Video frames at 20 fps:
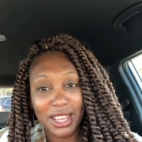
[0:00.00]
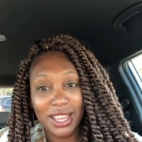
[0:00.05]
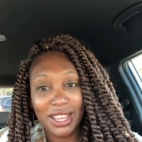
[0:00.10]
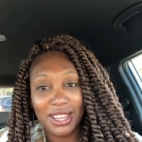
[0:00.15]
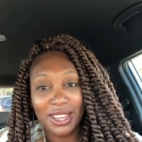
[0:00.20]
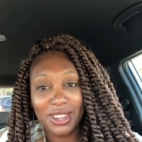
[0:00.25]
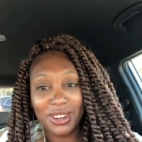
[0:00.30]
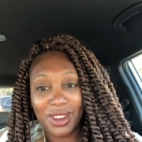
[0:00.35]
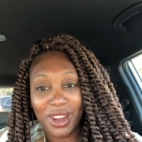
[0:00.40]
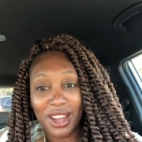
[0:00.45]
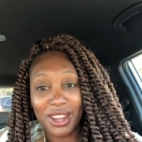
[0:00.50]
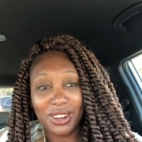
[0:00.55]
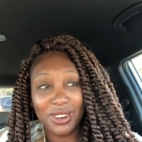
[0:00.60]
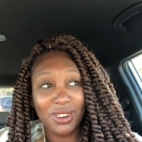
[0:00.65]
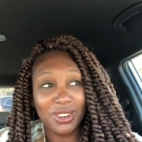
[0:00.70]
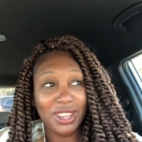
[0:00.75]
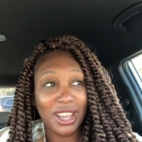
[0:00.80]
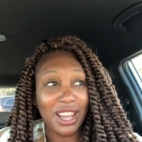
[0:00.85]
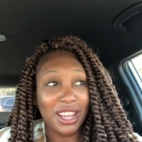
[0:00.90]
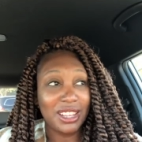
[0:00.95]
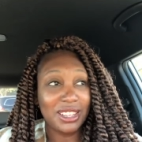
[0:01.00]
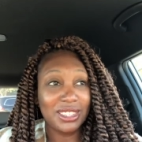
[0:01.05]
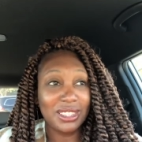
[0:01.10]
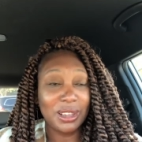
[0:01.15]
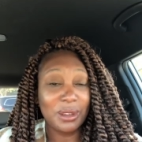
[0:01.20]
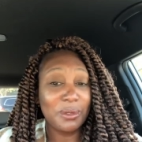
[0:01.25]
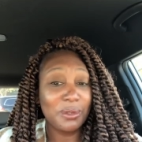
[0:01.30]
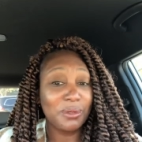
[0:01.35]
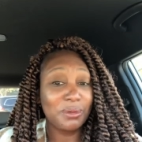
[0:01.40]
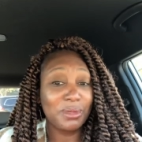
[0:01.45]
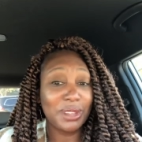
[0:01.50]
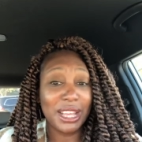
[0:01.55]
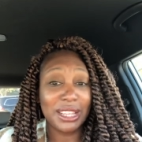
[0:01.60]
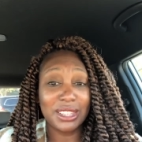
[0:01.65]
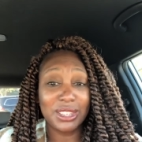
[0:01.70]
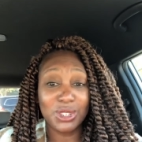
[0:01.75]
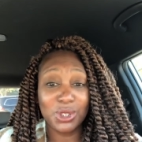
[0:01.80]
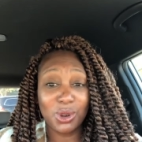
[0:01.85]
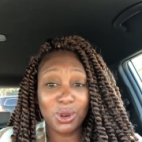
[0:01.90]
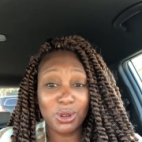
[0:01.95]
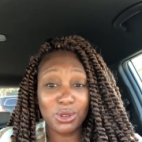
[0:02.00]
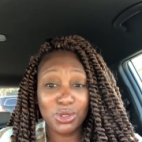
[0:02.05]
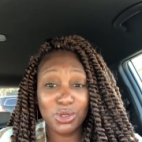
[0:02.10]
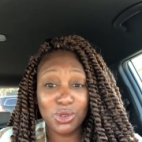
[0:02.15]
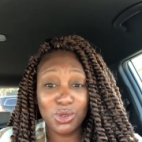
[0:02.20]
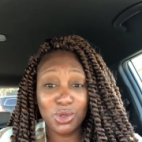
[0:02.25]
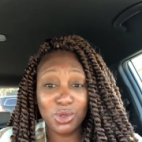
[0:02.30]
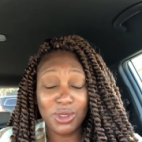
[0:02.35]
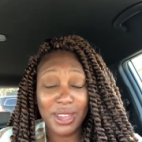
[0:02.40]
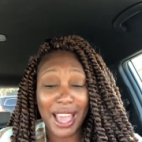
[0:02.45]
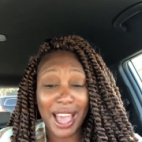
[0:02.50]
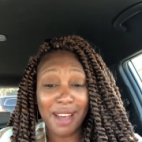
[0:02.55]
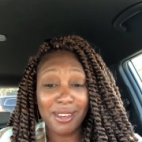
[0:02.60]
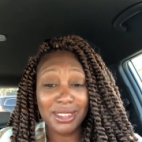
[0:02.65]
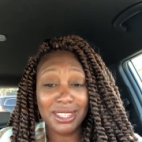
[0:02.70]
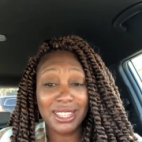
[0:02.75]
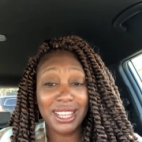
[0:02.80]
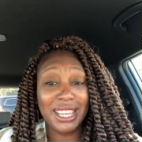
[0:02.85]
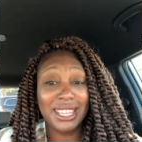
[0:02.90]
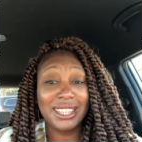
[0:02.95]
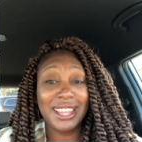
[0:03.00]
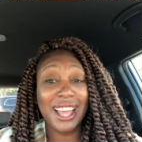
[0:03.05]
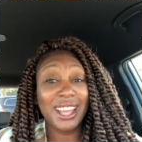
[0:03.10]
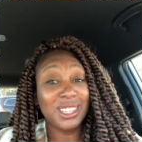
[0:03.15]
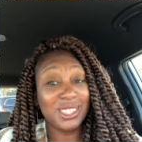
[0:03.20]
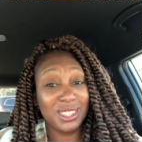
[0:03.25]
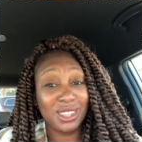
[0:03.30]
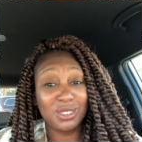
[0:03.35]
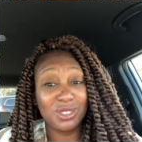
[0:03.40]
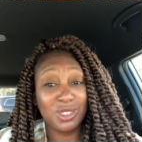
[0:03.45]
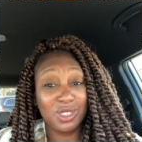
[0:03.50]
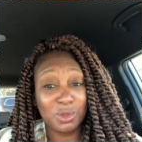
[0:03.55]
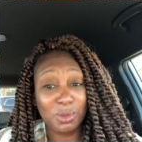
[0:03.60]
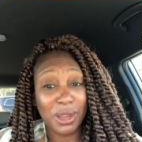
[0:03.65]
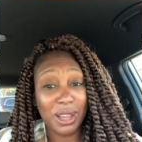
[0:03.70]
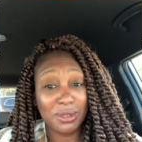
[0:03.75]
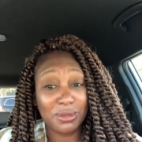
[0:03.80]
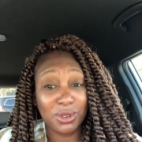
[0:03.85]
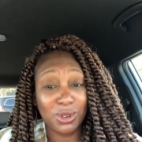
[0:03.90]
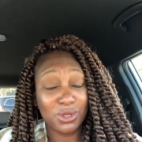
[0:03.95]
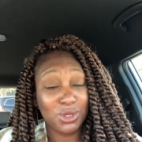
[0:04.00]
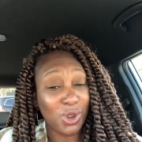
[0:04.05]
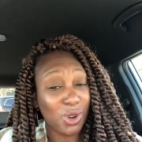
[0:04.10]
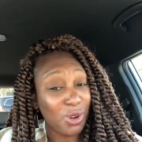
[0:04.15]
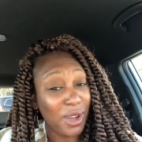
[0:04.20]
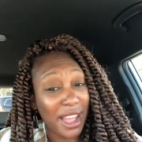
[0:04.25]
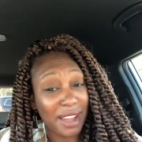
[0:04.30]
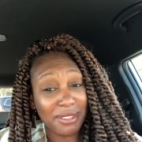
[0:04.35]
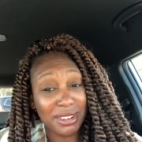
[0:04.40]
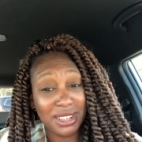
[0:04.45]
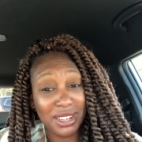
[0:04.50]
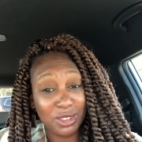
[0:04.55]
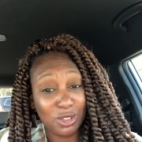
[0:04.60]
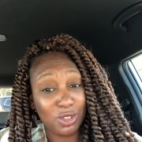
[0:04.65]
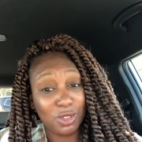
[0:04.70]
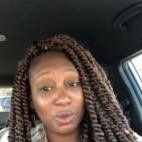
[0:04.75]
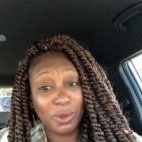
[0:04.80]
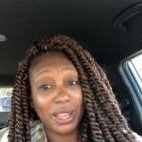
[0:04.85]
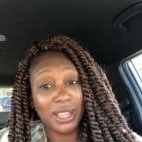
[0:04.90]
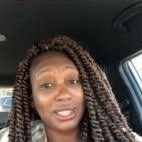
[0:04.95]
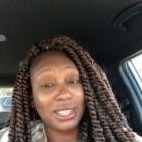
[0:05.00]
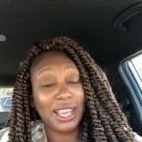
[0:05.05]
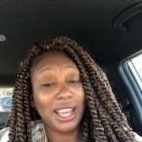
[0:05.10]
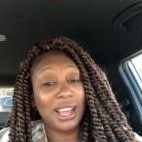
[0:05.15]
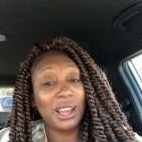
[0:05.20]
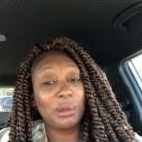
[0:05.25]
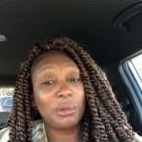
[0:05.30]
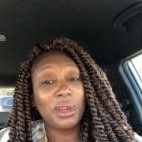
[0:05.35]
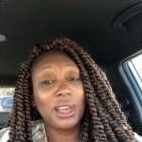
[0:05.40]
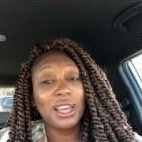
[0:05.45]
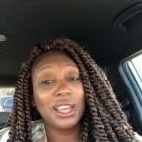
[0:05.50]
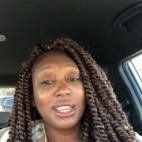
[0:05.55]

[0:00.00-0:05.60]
you know, I know y'all, some like to show up 2-3 hours late. That's disrespectful. Don't ever disrespect time.